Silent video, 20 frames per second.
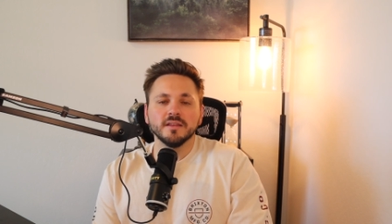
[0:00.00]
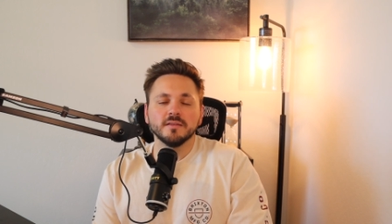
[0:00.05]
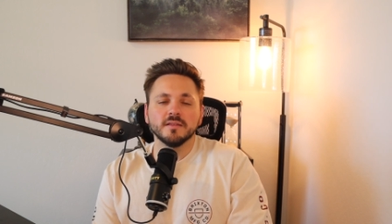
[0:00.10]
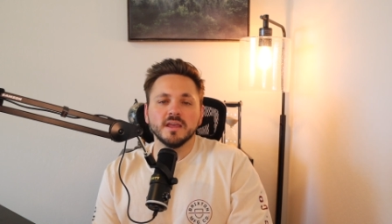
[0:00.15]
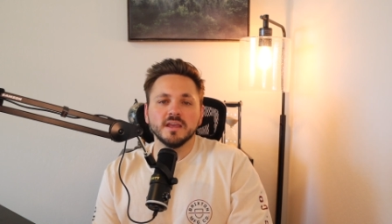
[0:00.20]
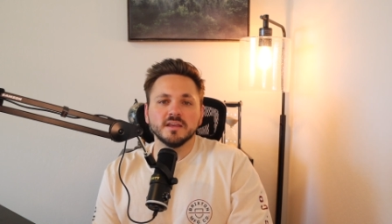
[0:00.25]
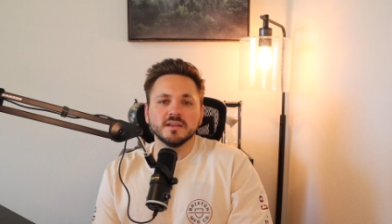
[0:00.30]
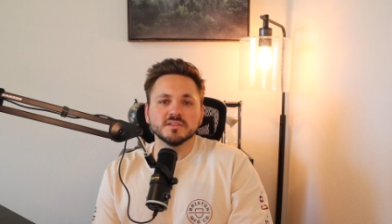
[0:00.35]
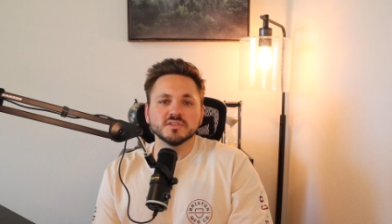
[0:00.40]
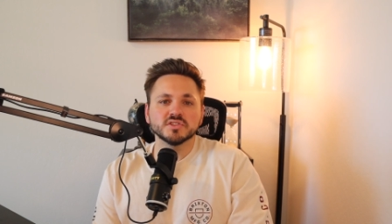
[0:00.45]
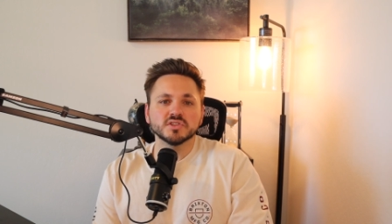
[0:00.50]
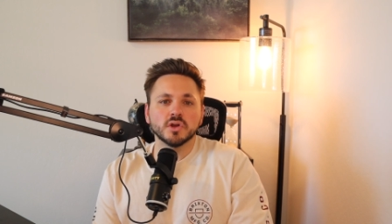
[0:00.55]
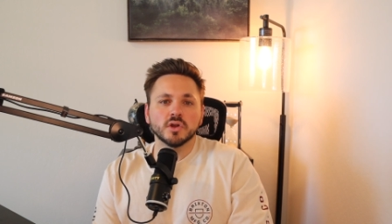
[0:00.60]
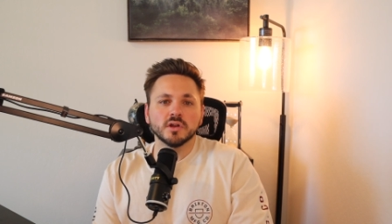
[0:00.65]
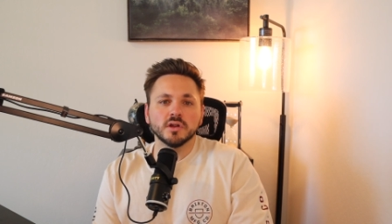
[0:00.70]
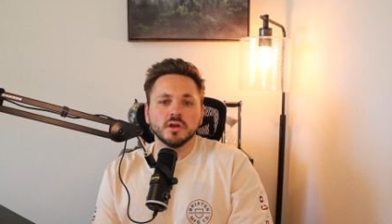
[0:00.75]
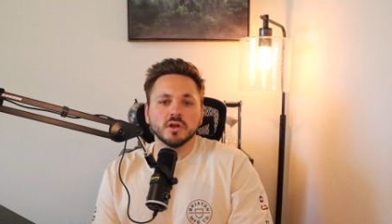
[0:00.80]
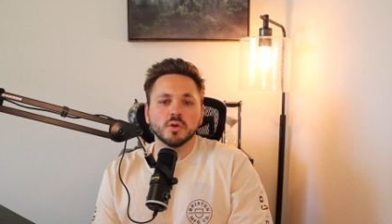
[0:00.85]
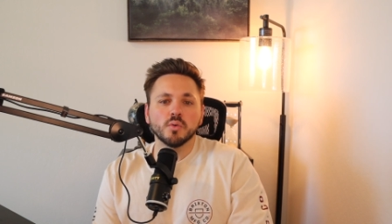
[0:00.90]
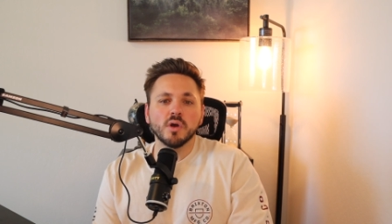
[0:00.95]
they can
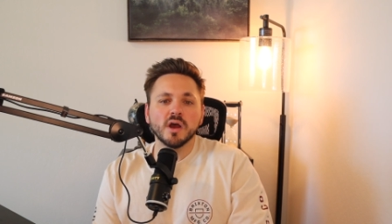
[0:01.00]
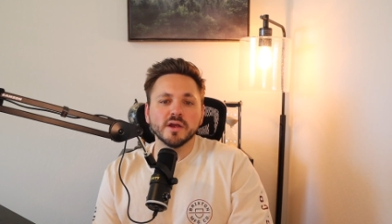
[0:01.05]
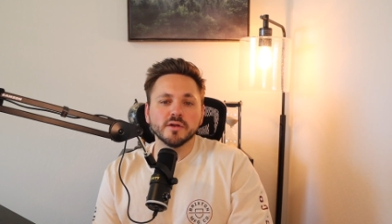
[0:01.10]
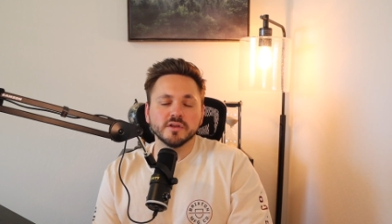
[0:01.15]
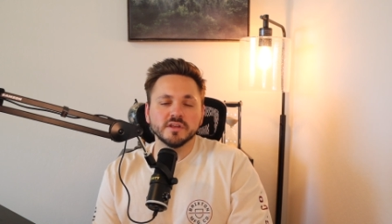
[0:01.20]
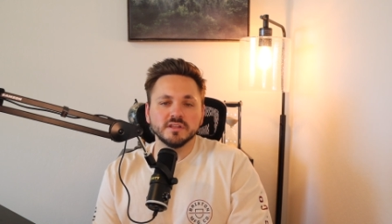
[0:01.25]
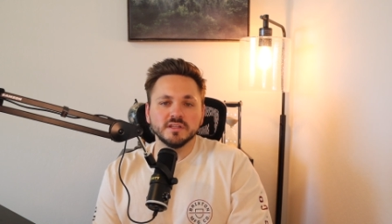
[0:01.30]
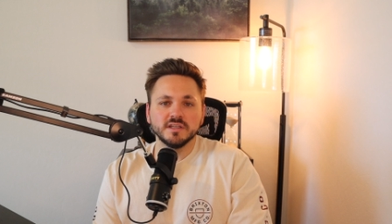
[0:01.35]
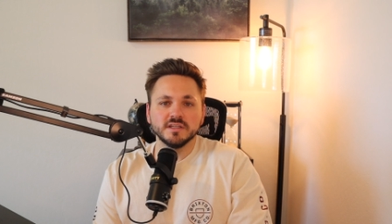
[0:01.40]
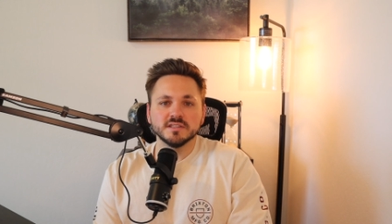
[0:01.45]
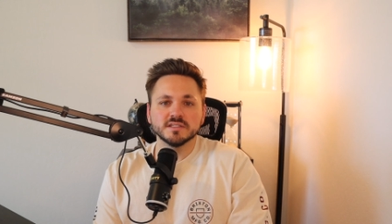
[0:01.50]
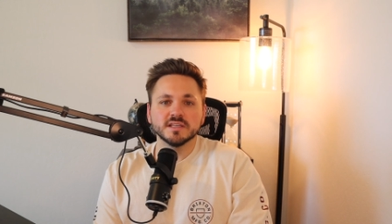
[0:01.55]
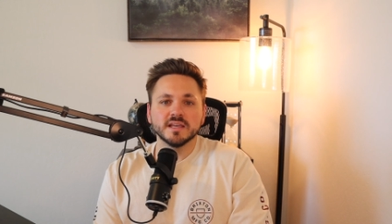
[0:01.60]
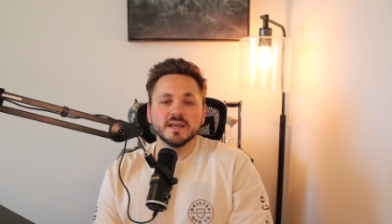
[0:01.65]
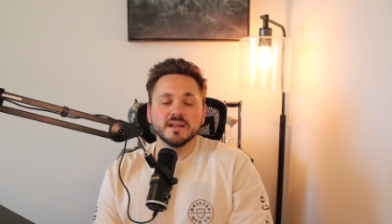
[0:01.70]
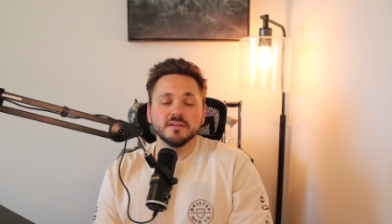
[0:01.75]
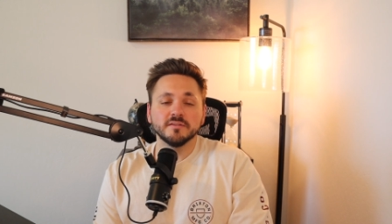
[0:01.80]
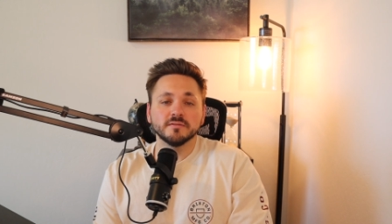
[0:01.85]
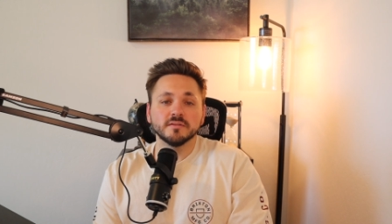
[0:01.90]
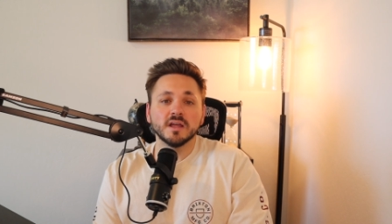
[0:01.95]
start acquiring these.
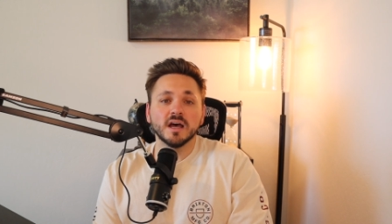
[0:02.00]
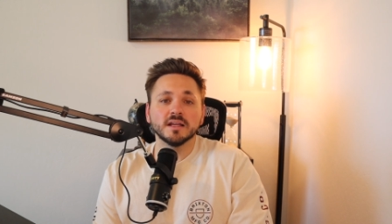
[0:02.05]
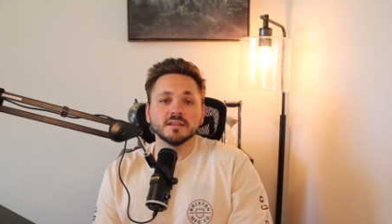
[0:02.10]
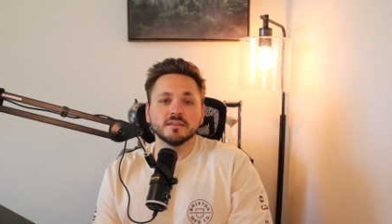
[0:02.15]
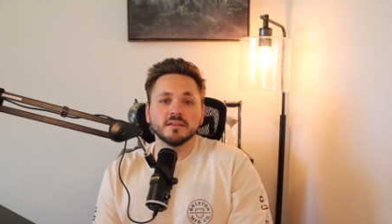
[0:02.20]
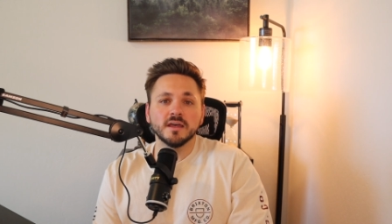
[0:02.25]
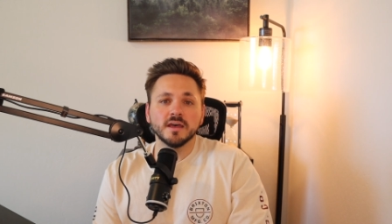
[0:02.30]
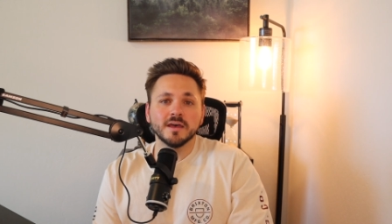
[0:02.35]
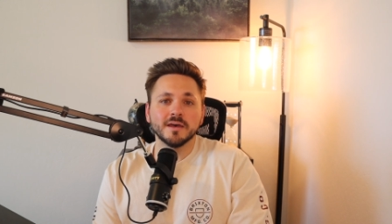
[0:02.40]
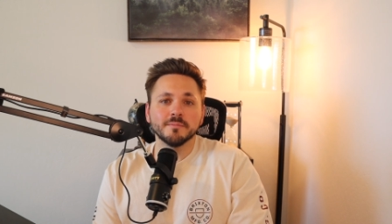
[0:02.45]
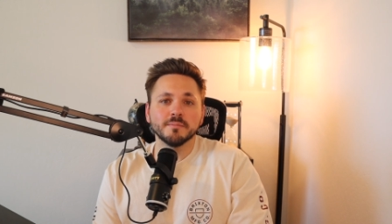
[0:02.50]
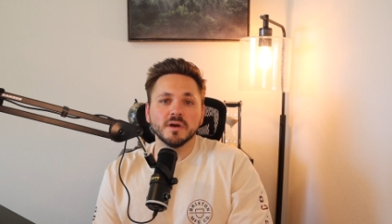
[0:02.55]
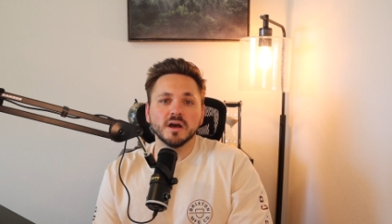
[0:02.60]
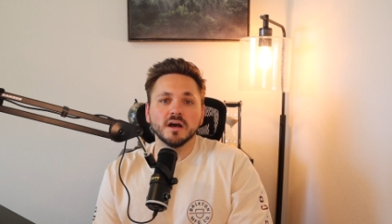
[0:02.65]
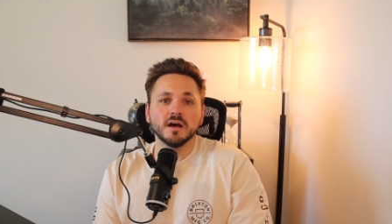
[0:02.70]
And if not them,